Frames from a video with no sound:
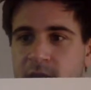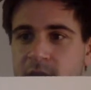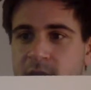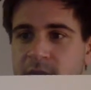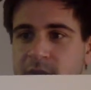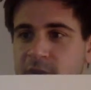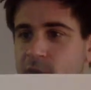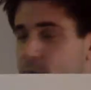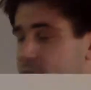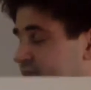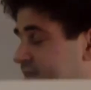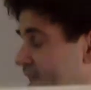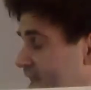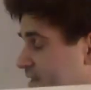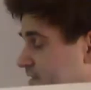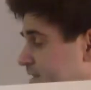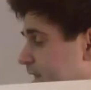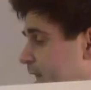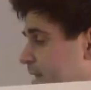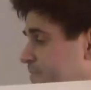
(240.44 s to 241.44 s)
Do you know what
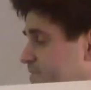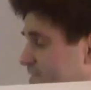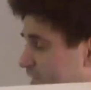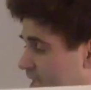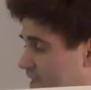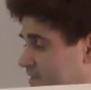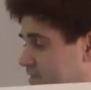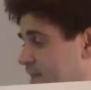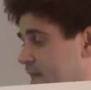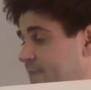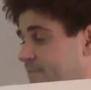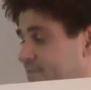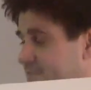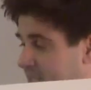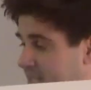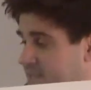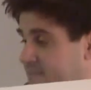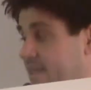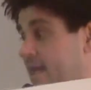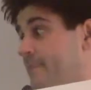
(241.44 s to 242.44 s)
10 times 10 times
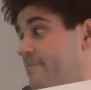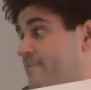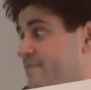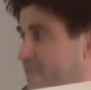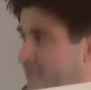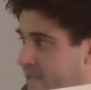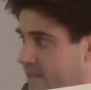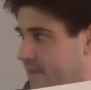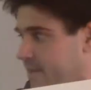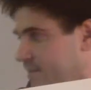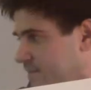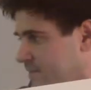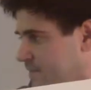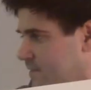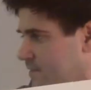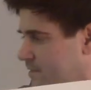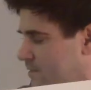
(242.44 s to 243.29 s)
10 times 10 is?